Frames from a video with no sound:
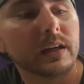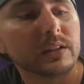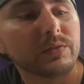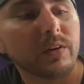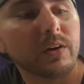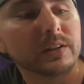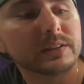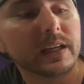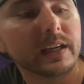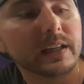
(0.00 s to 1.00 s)
as far as
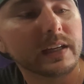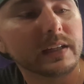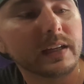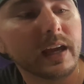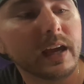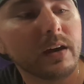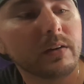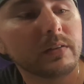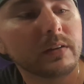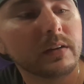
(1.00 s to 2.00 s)
taking it
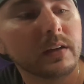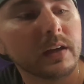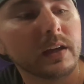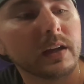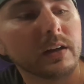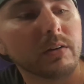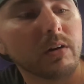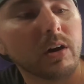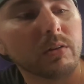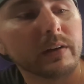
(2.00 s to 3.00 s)
down, they go
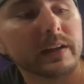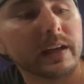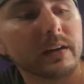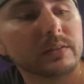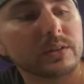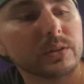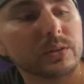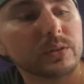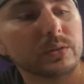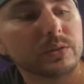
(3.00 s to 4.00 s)
all the way down
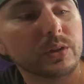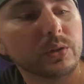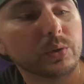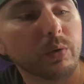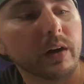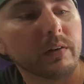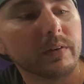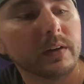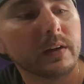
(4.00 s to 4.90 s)
to 212.